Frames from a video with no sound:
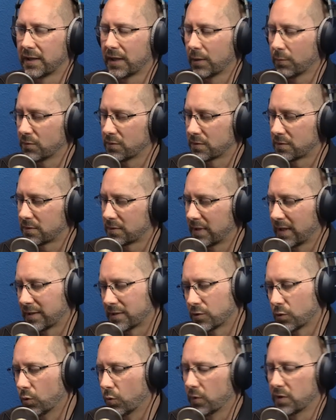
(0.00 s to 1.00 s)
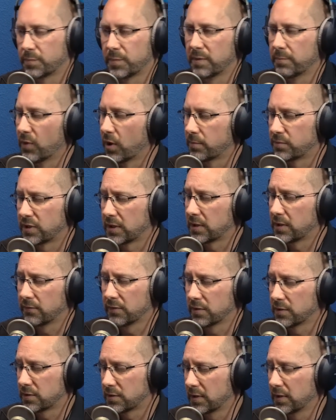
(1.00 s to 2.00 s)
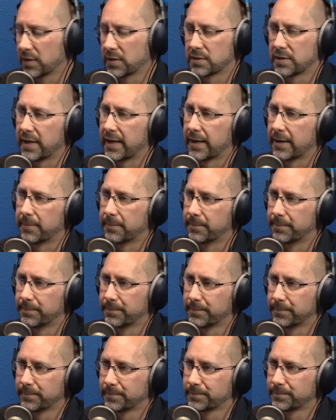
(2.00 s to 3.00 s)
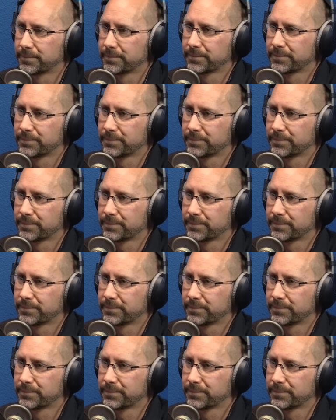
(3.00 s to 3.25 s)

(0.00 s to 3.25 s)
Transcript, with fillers: That was that's always been my objective and still is now. That's what it's all